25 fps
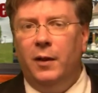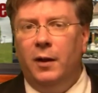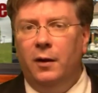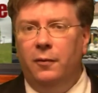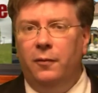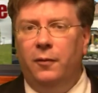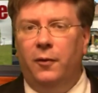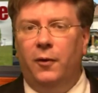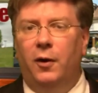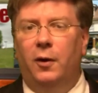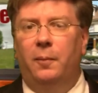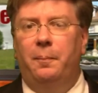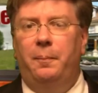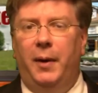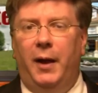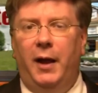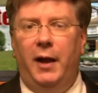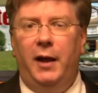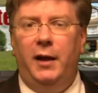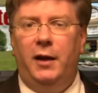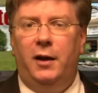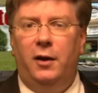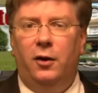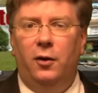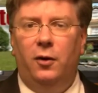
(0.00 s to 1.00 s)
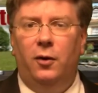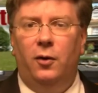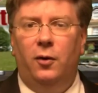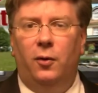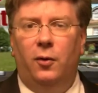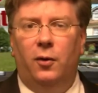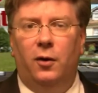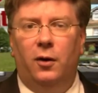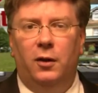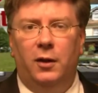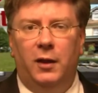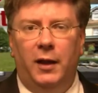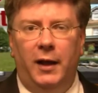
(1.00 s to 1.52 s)
For a bank
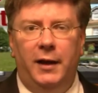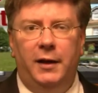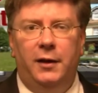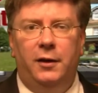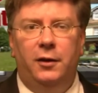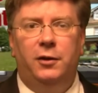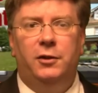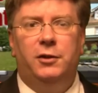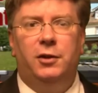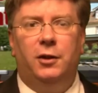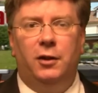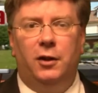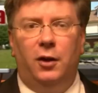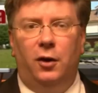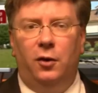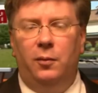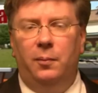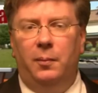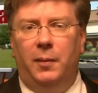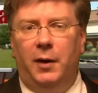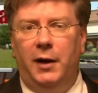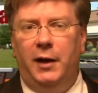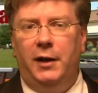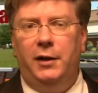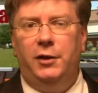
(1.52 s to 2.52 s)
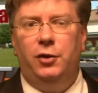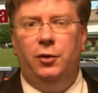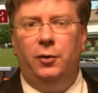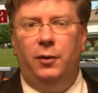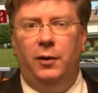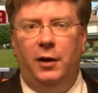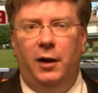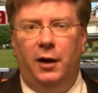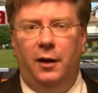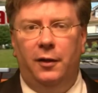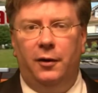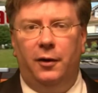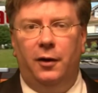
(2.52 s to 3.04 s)
or a lender to loan money to
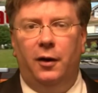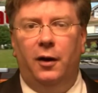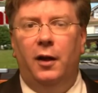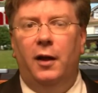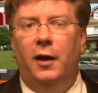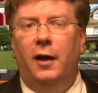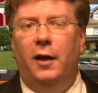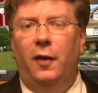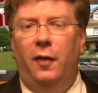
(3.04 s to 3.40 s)
another,